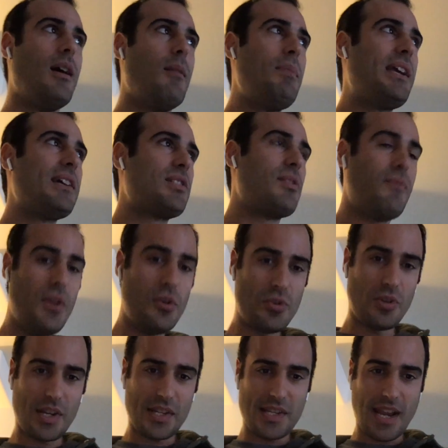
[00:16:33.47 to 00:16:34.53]
Because the
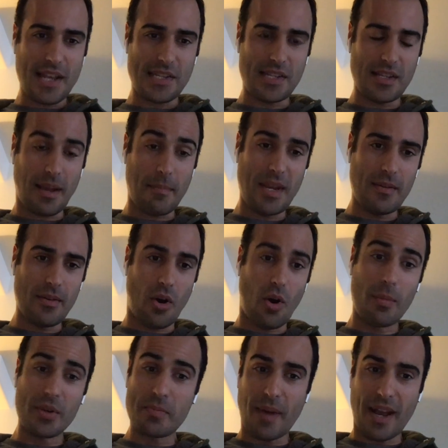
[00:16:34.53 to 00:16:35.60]
future doesn't necessarily, I mean,
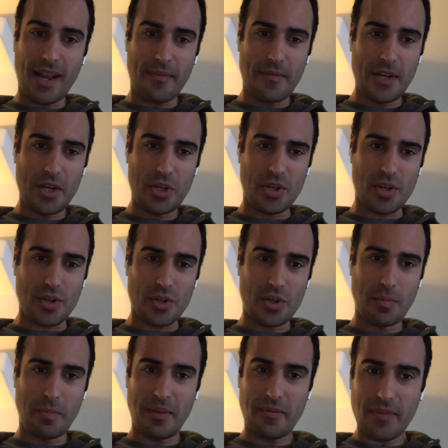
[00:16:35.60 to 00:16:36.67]
almost by definition,
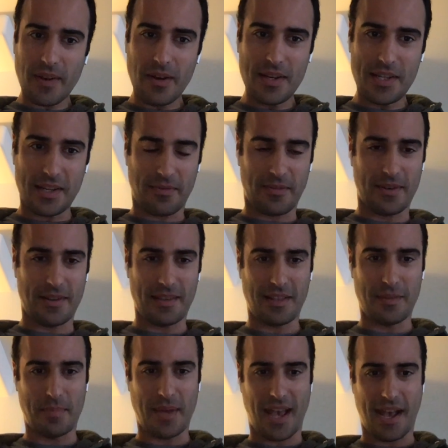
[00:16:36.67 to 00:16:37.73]
should be very different than
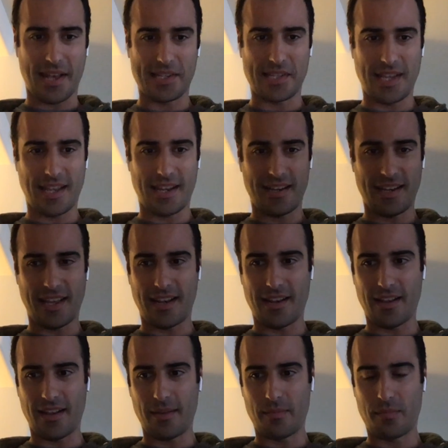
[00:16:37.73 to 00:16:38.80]
the past, and
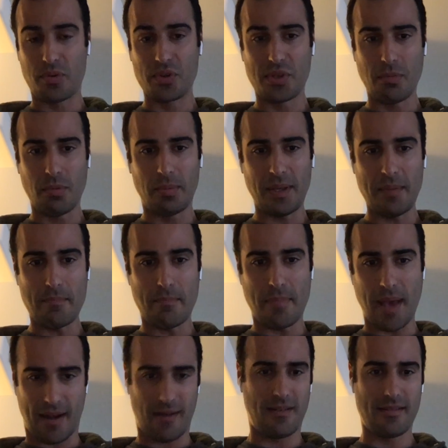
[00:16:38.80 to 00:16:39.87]
presumably
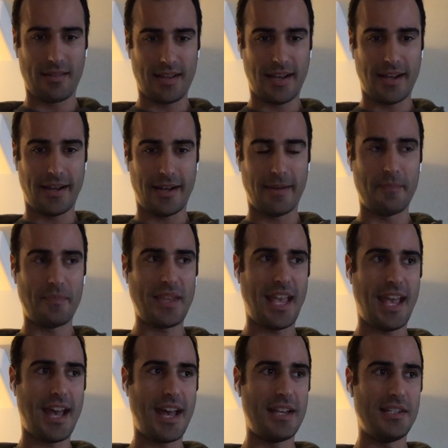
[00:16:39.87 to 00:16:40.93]
better.
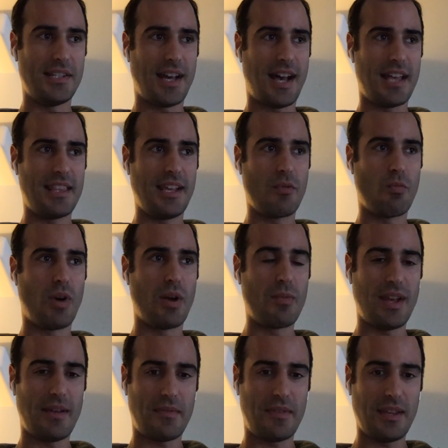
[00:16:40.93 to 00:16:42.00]
And I think one
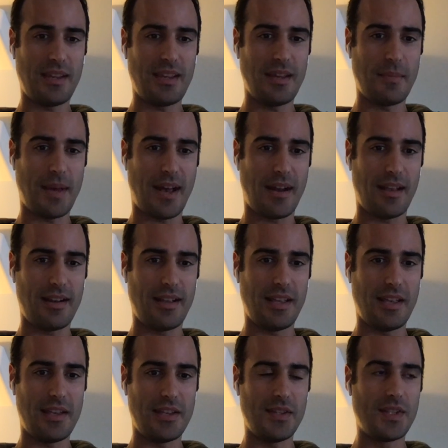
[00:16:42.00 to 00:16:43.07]
way of thinking about it
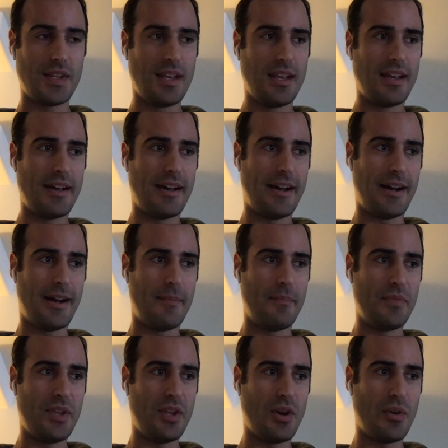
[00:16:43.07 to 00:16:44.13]
is,
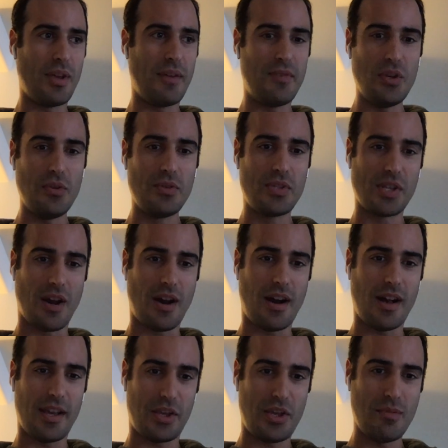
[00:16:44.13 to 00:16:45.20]
if you
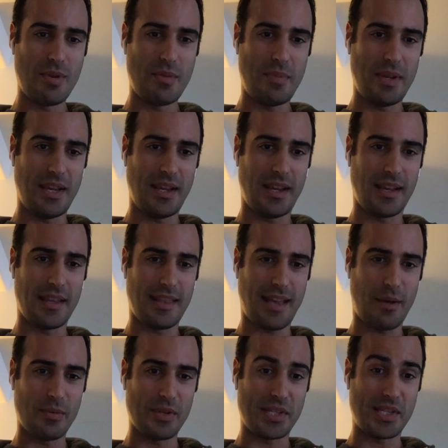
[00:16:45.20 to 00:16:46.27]
saw a human being
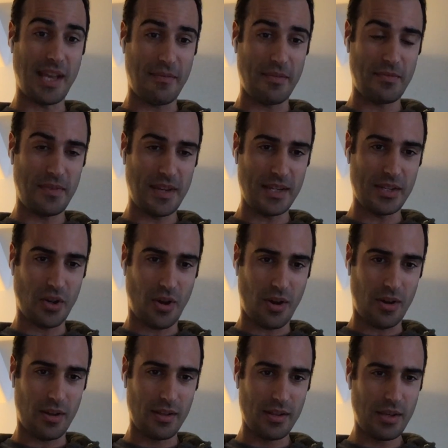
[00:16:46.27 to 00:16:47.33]
that was 7 feet
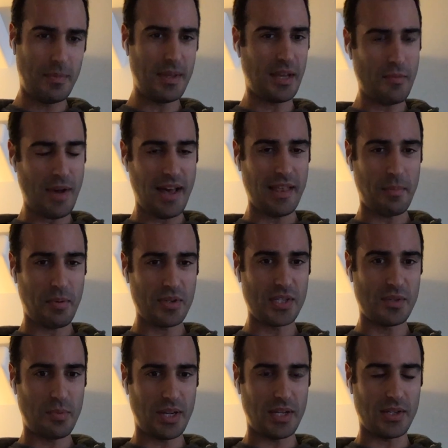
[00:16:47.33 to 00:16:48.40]
tall, you'd be like, wow, that
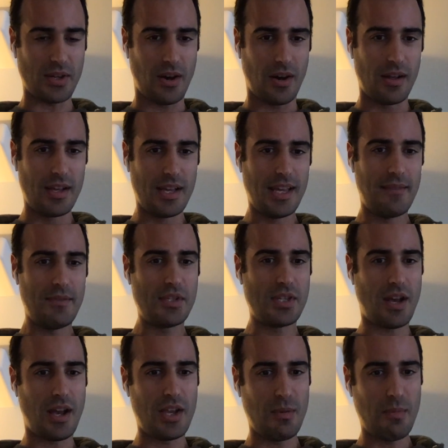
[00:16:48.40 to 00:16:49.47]
person's pretty tall. If you
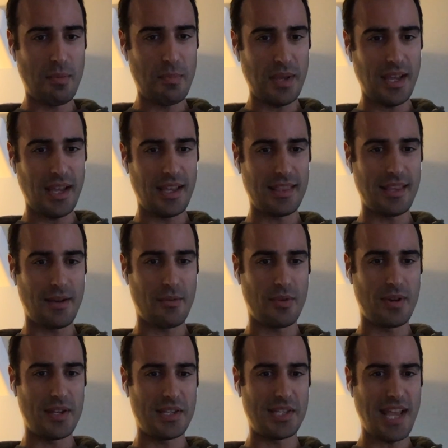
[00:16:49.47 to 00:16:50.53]
saw a human being that
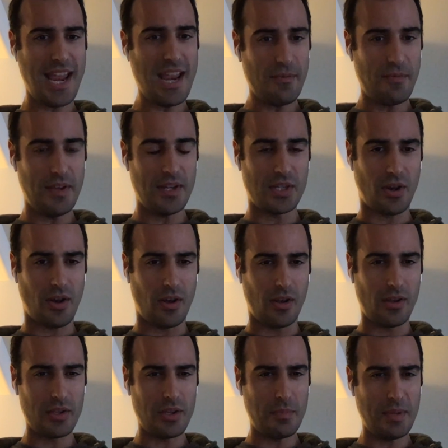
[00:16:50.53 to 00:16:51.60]
was 8 feet
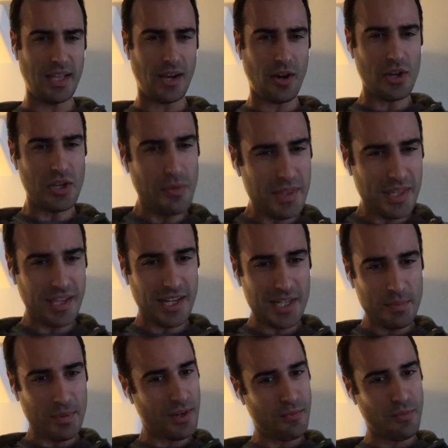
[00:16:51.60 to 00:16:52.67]
tall, you'd be like, are you in the
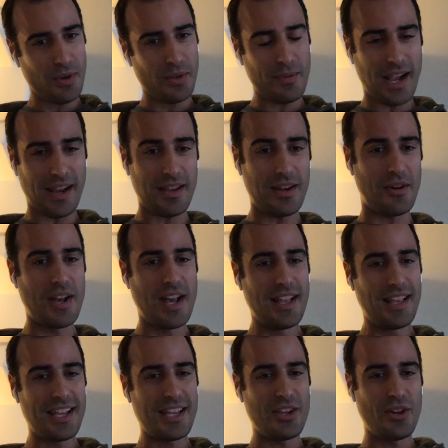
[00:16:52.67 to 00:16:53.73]
Guinness Book of World Records?
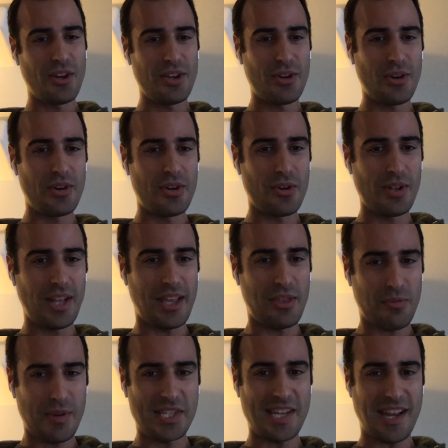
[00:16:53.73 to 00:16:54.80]
Like you're like
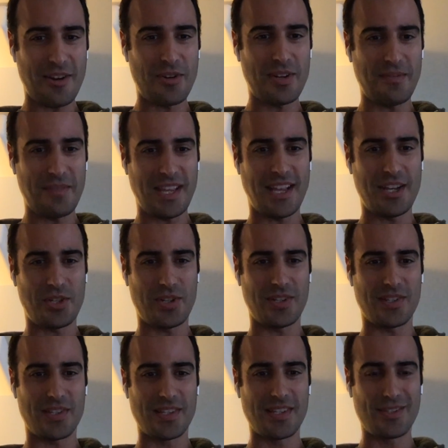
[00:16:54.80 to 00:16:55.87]
3 standard
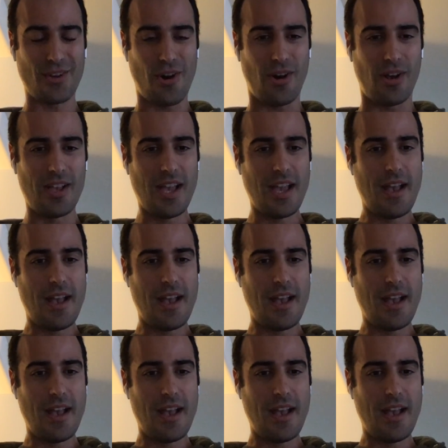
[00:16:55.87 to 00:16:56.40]
deviations tall.